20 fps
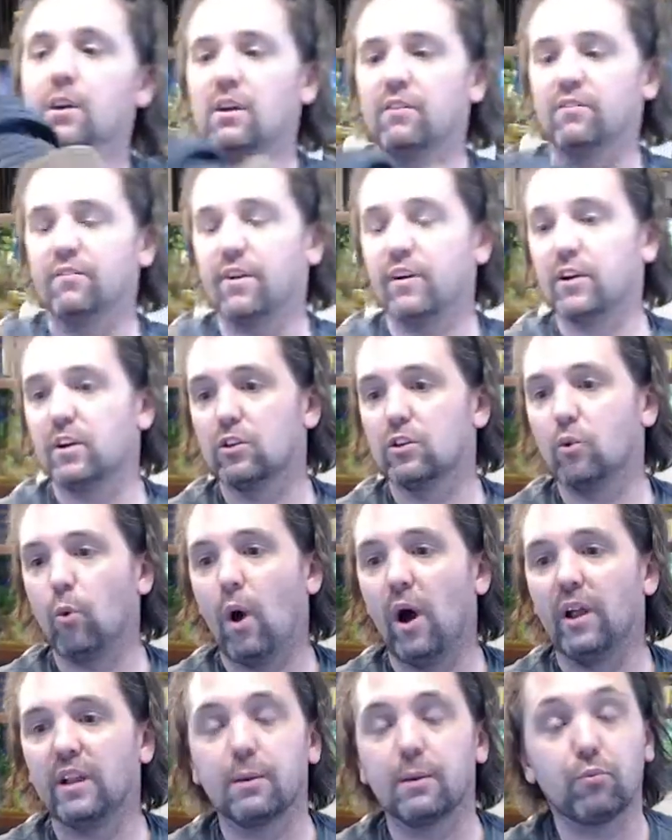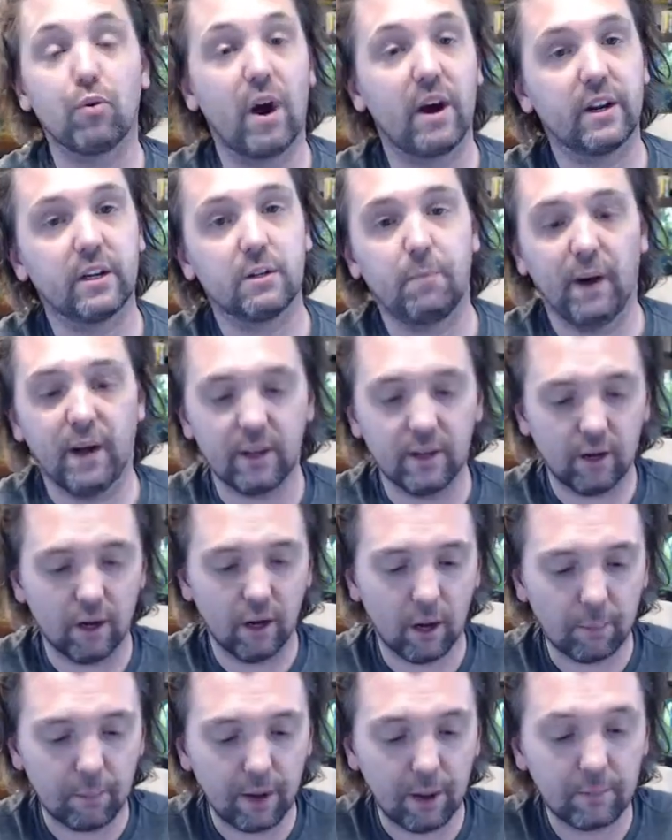Very good quality product by uh,
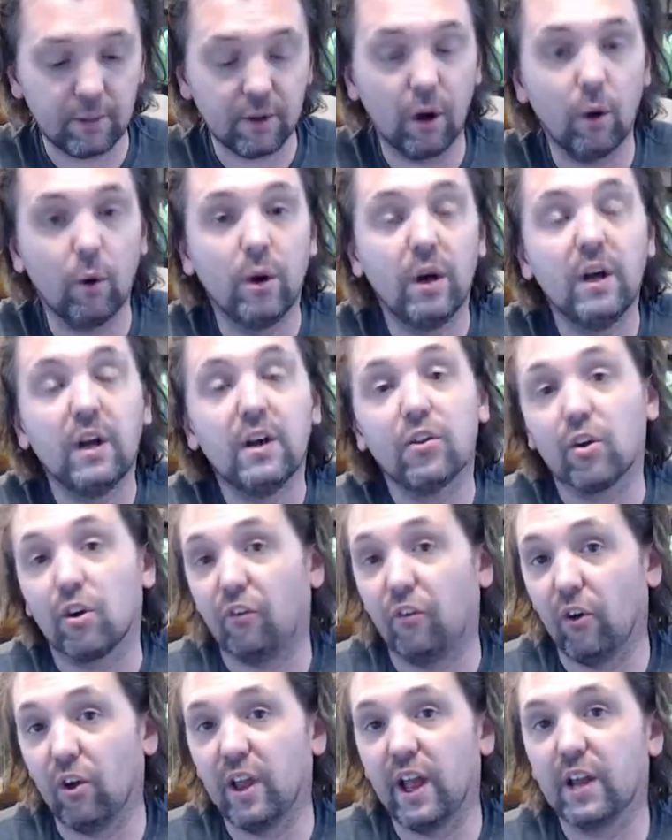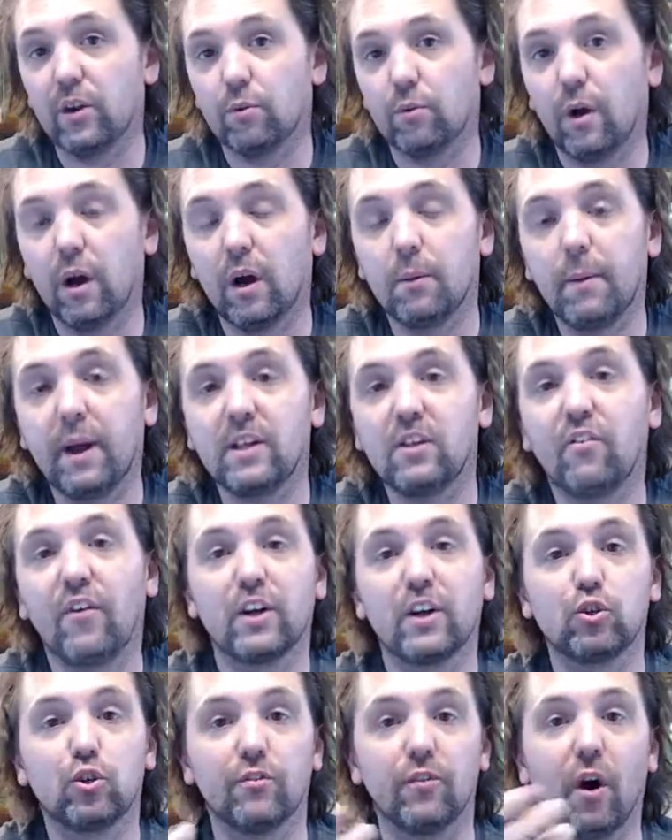Pemko. They're a full-line uh,
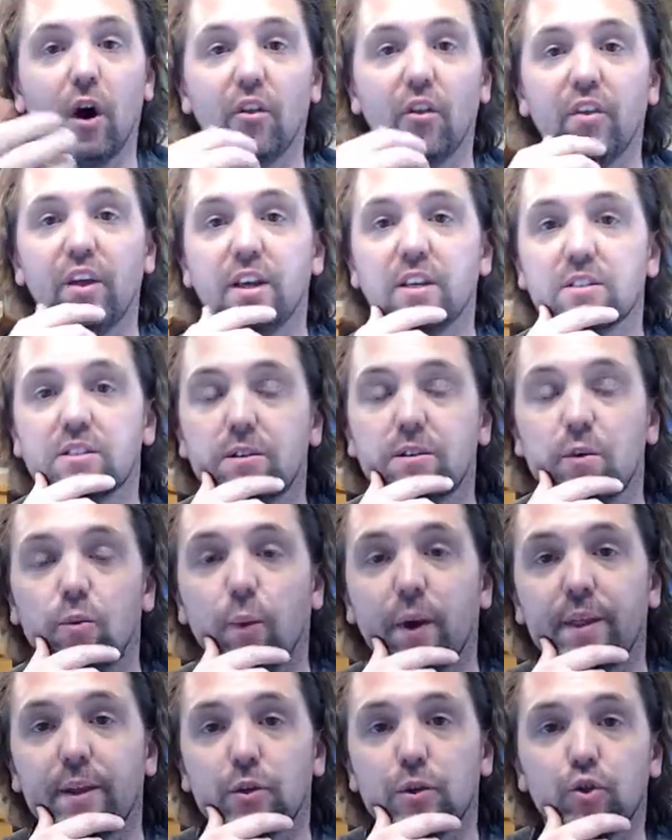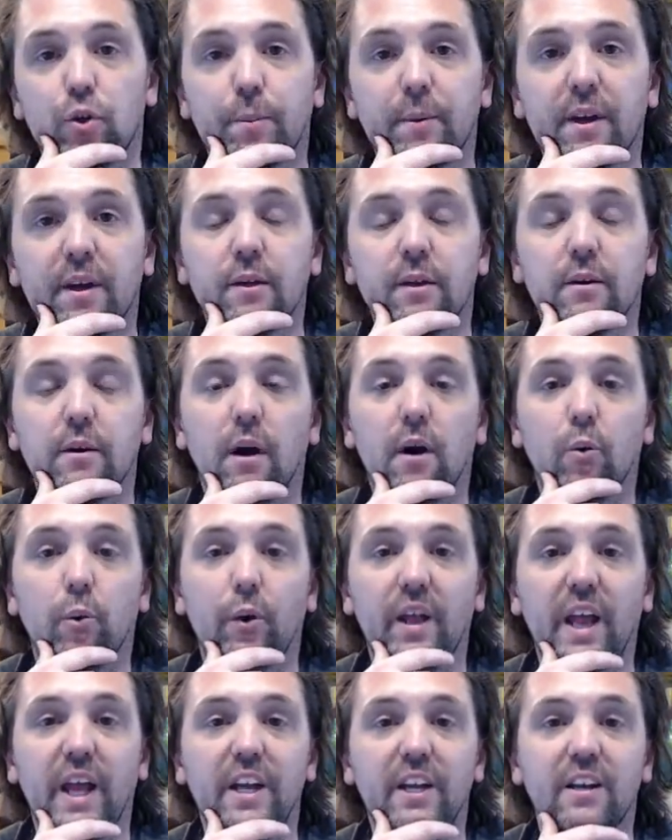manufacturer of all things weather stripping uh,
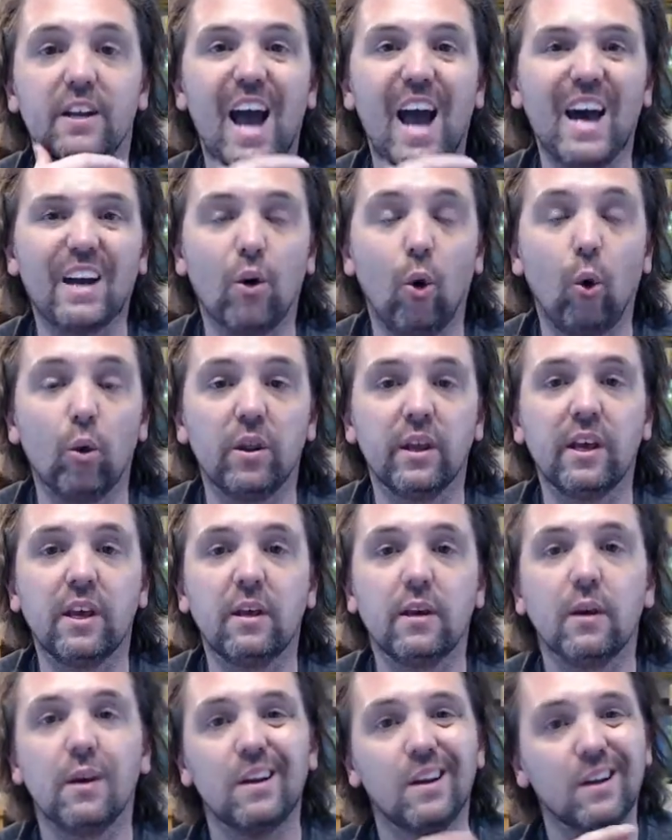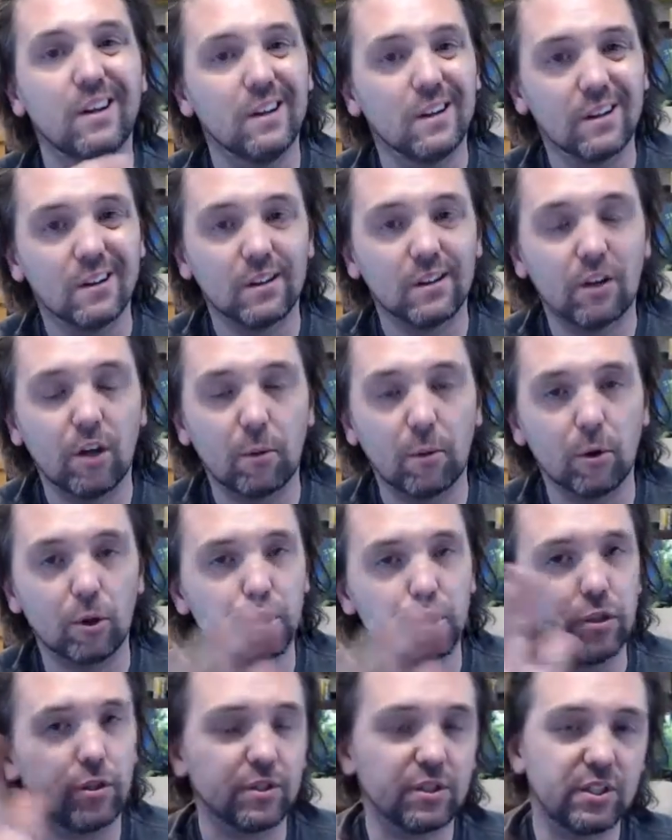related, not only
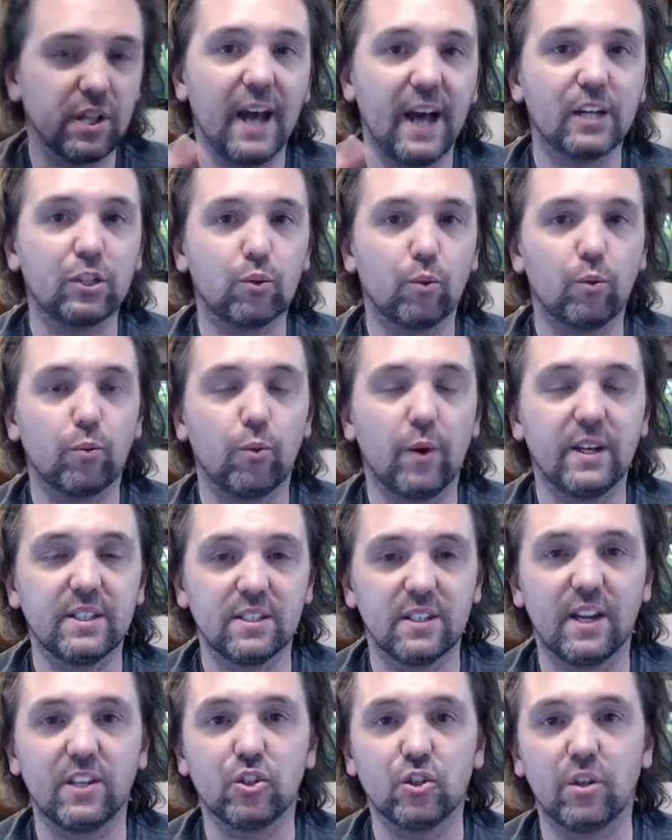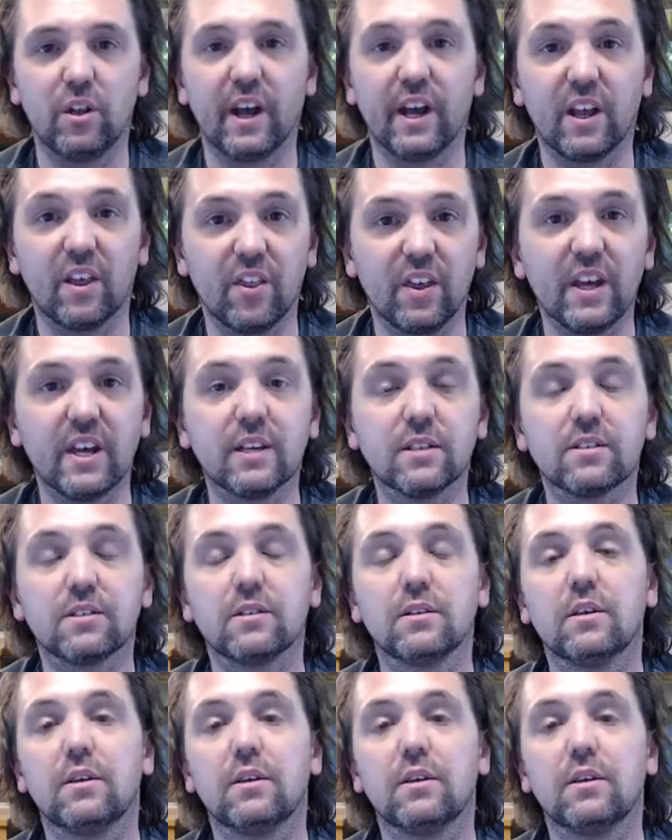commercial slash residential like this,